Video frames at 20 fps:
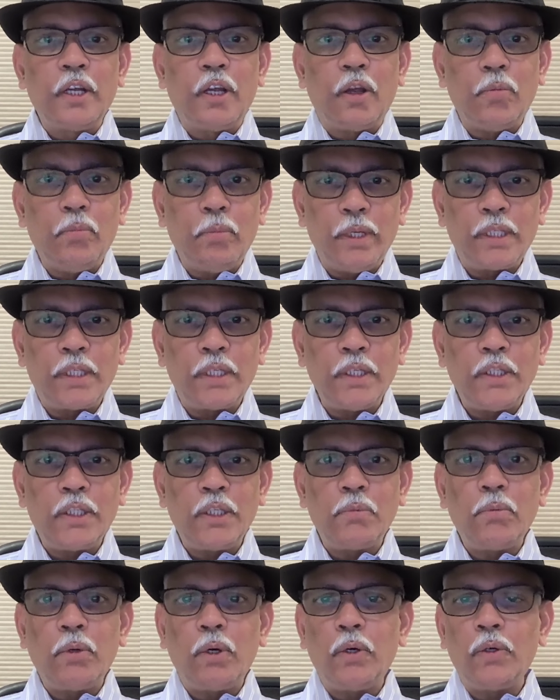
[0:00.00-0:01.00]

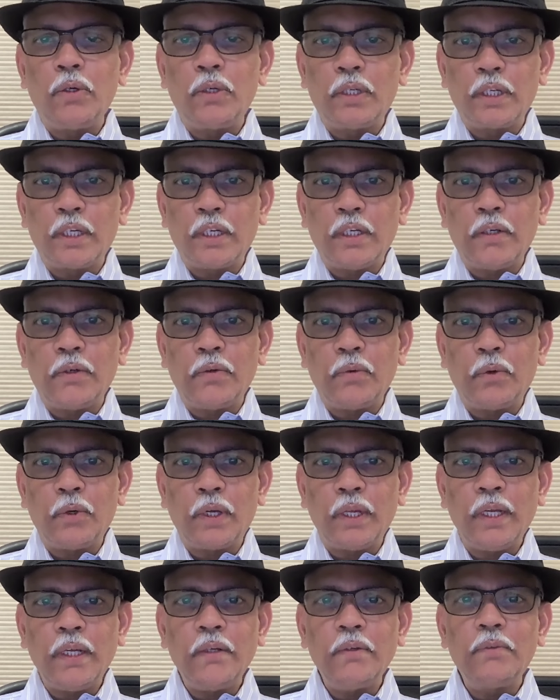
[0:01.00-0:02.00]
message about
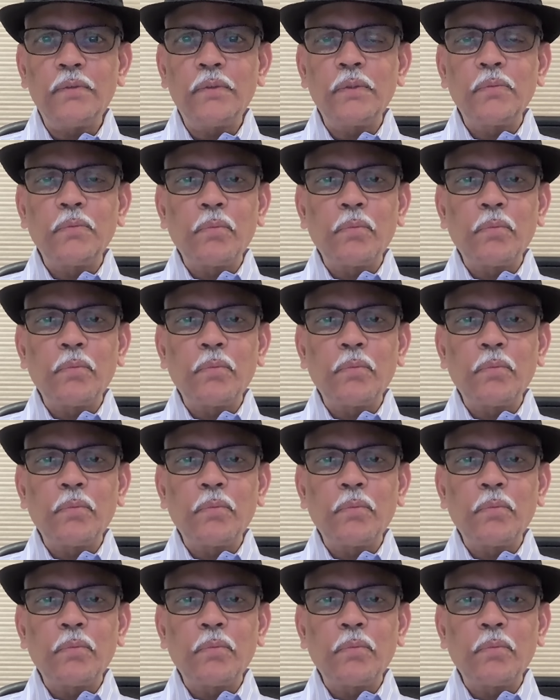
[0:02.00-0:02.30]
voting.